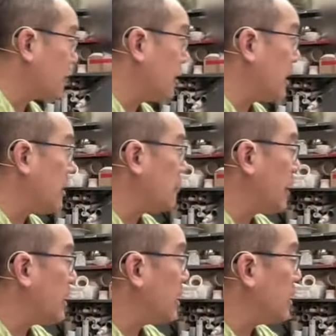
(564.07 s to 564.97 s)
clay,
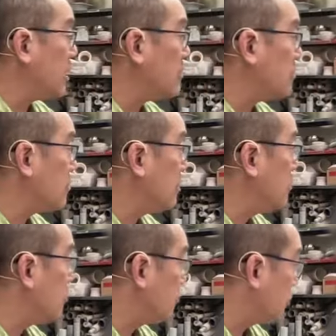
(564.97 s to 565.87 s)
right? It's
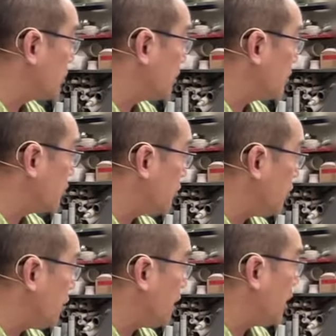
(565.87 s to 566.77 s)
easier to
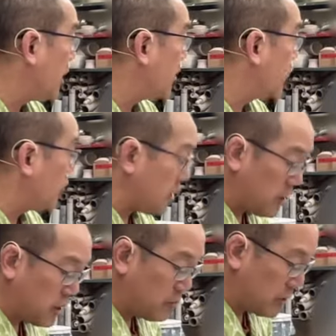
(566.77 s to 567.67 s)
center and it's
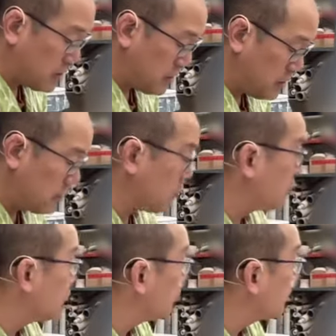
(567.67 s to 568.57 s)
very much easier to
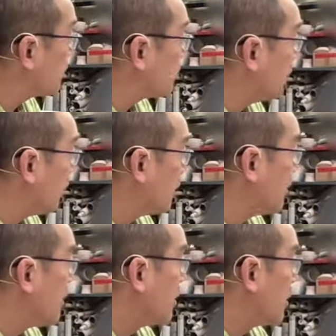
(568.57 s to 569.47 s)
do this part,
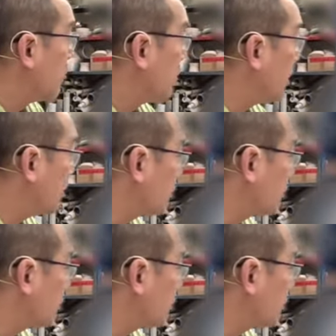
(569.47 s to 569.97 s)
right? Because